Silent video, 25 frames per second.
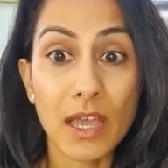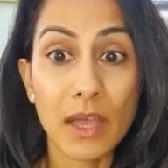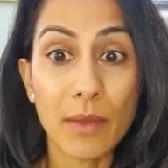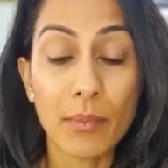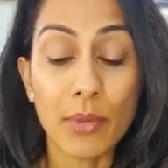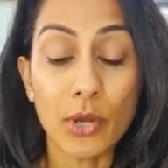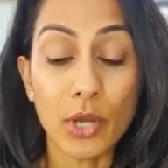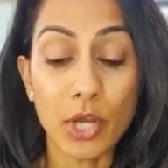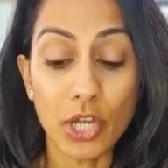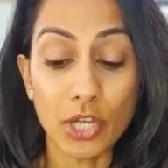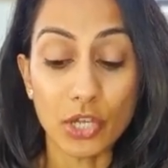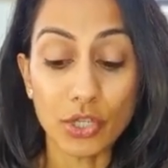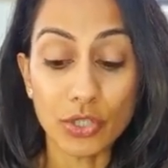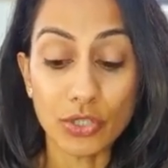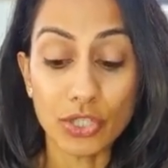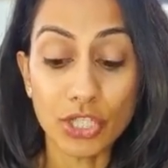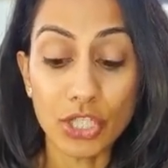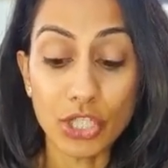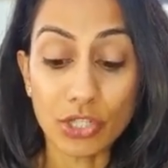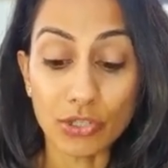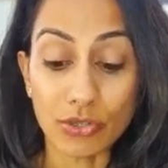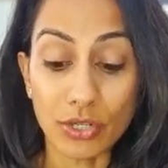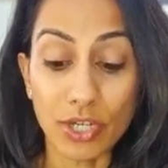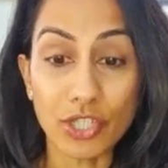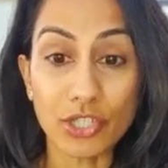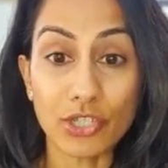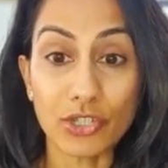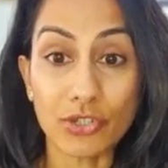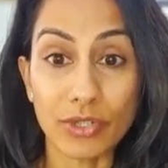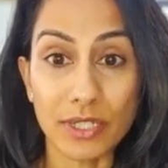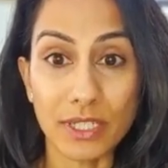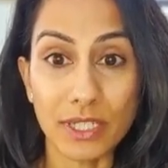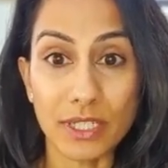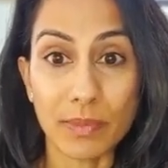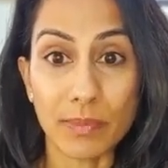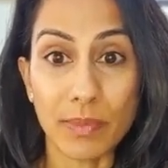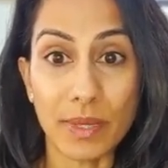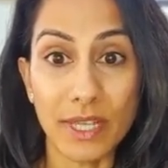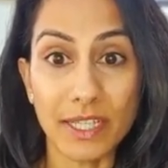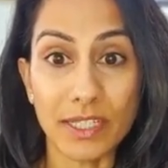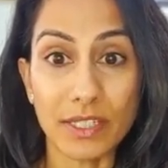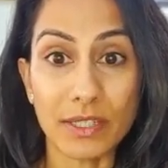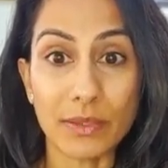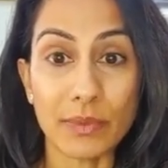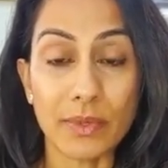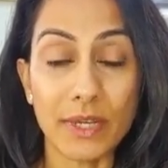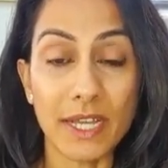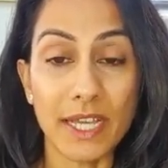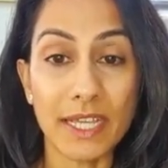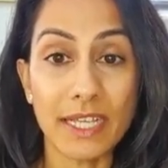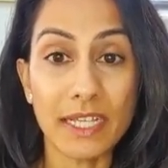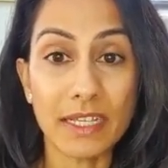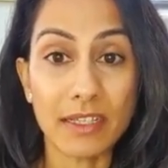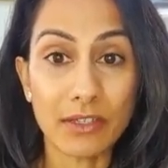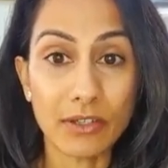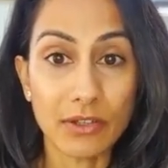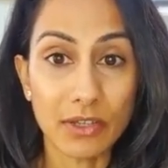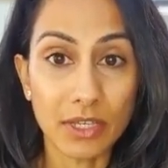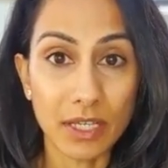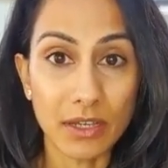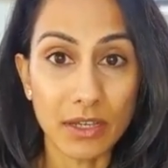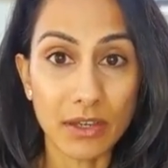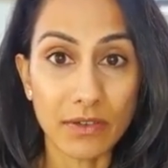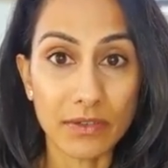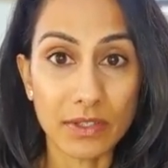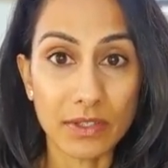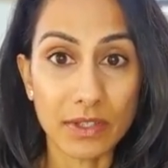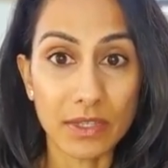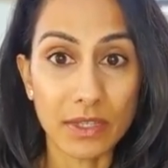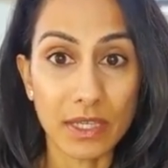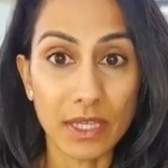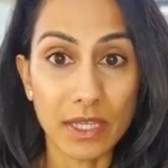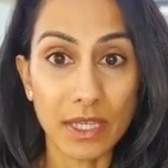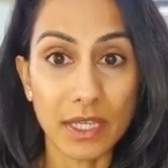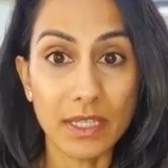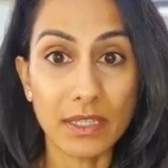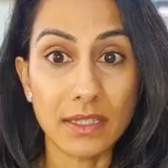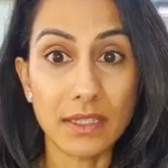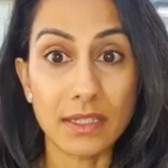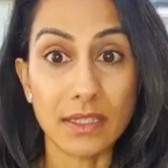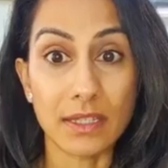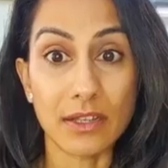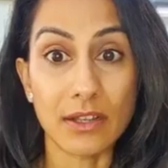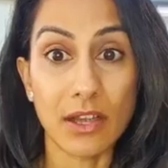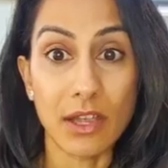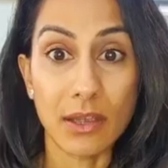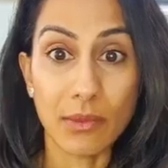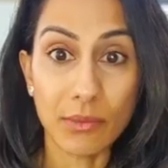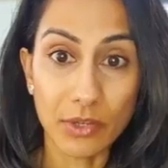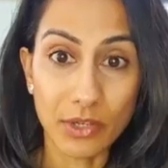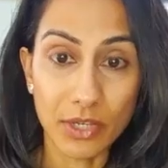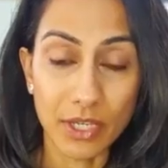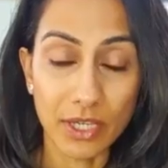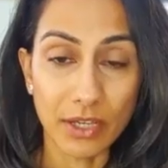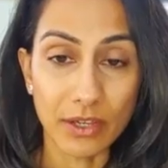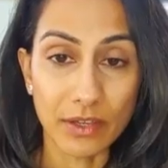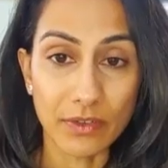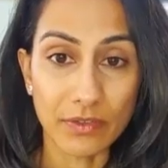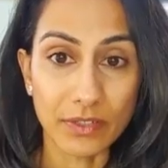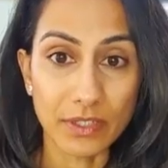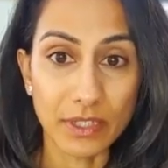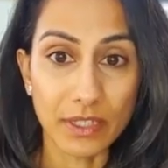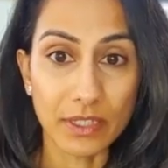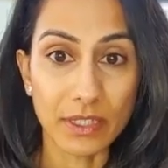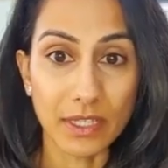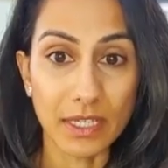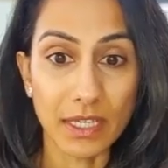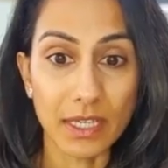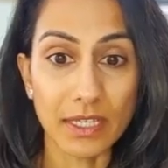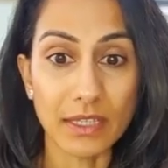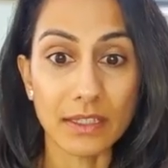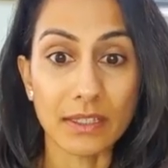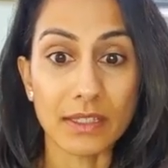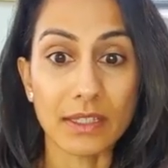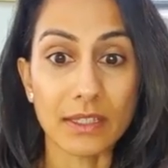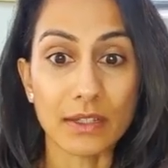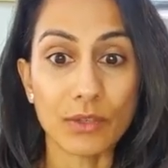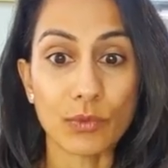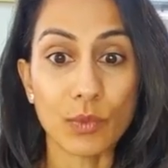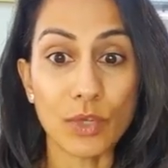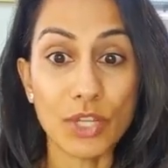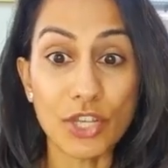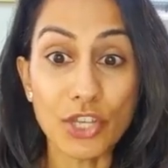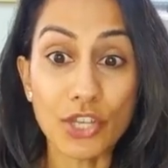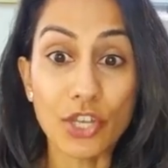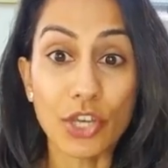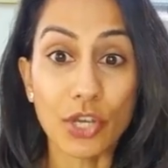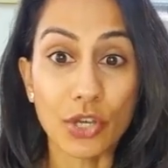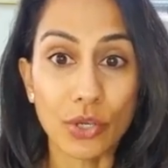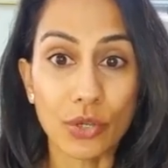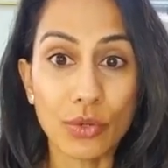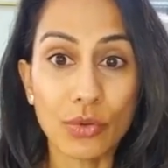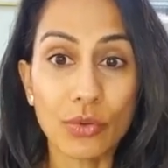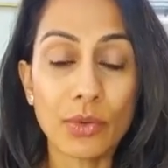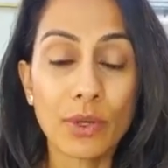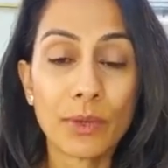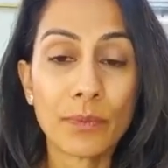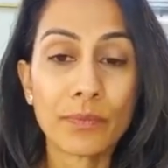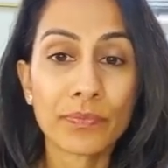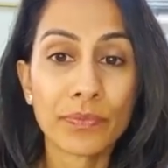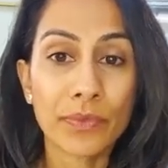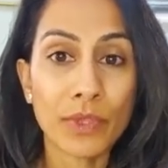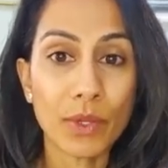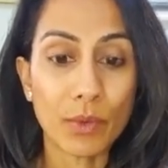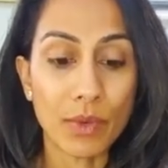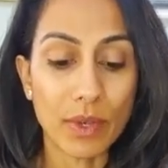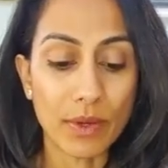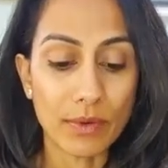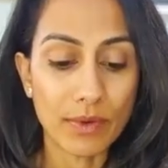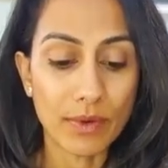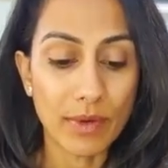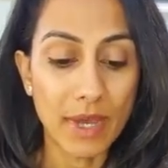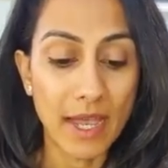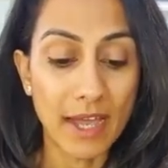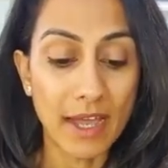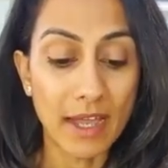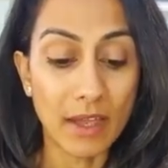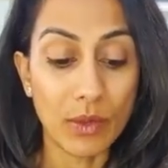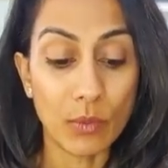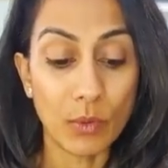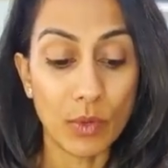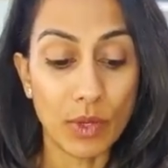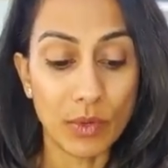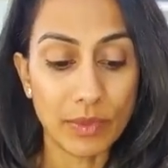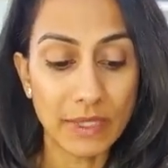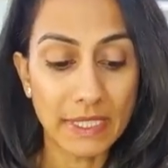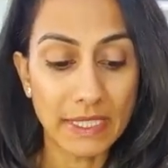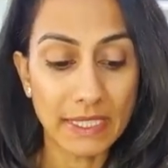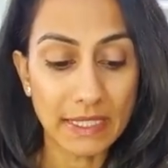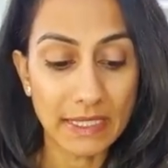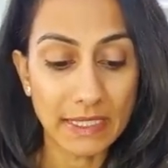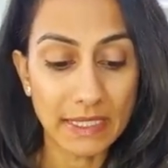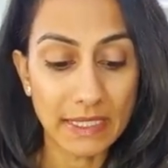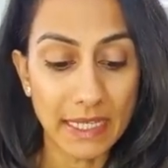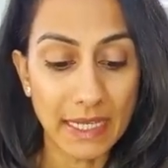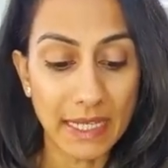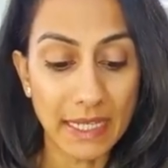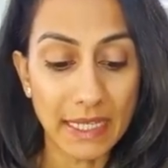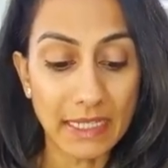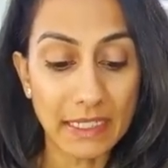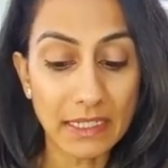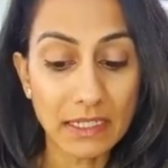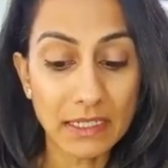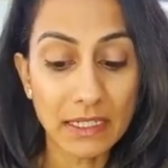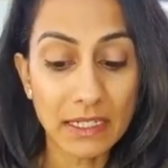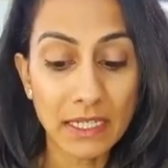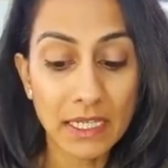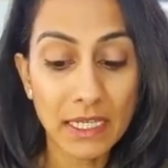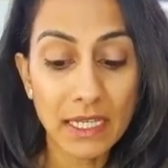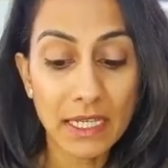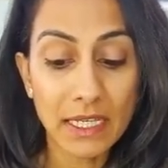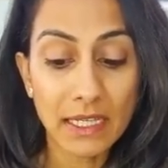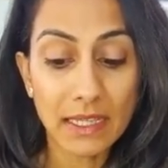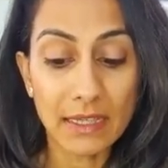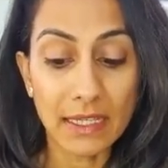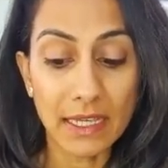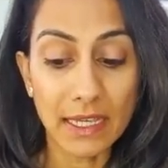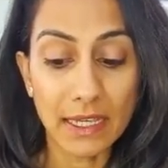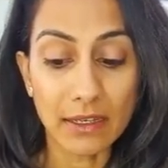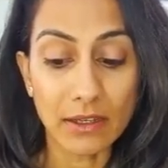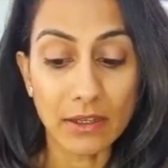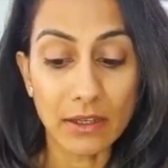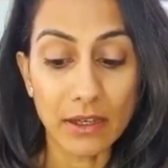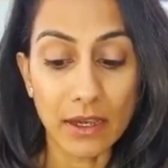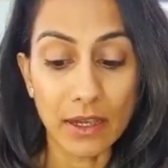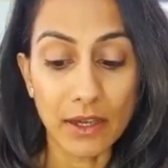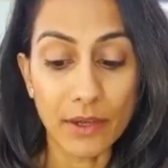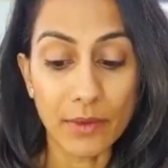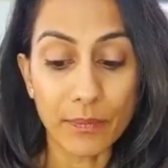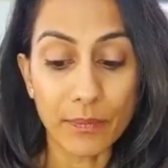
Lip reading: put a good structure into place where he's looking after the kids and I'm looking after the kids and we know where we're at and where we stand, then